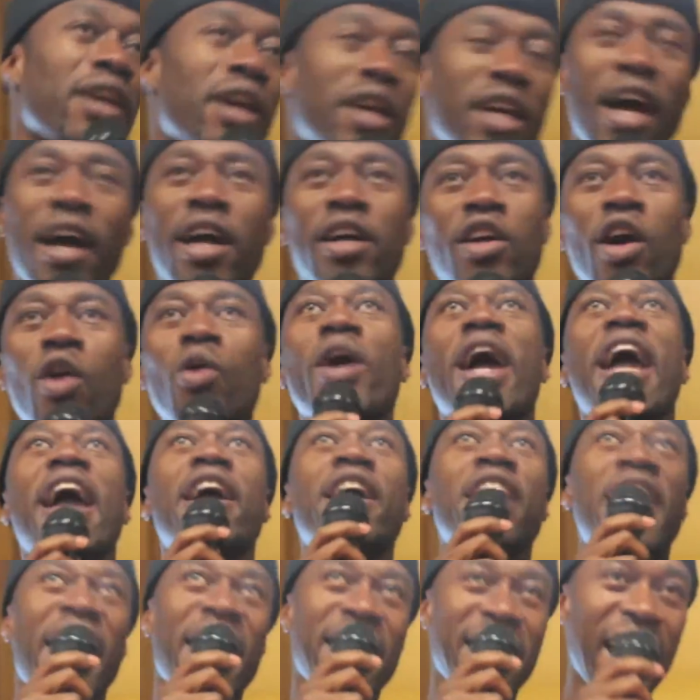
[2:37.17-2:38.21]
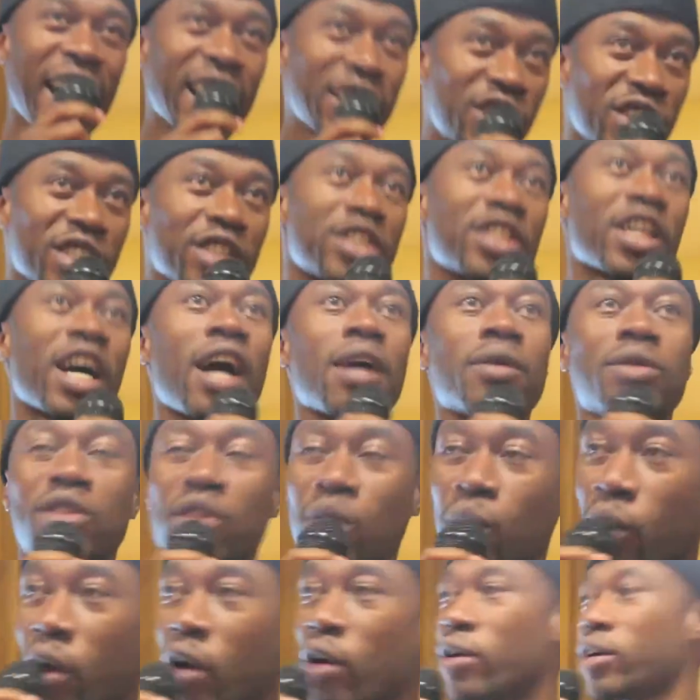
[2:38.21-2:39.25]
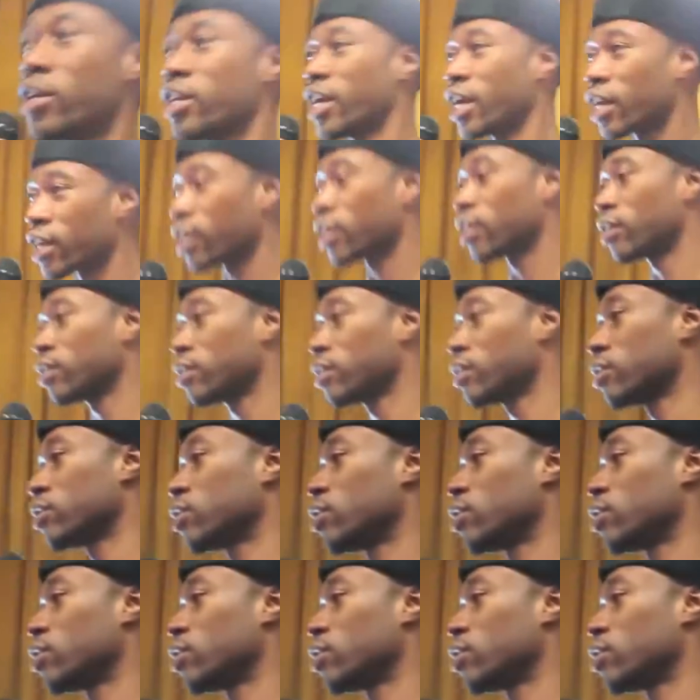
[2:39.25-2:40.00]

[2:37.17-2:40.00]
And I know in ancient times the word nigga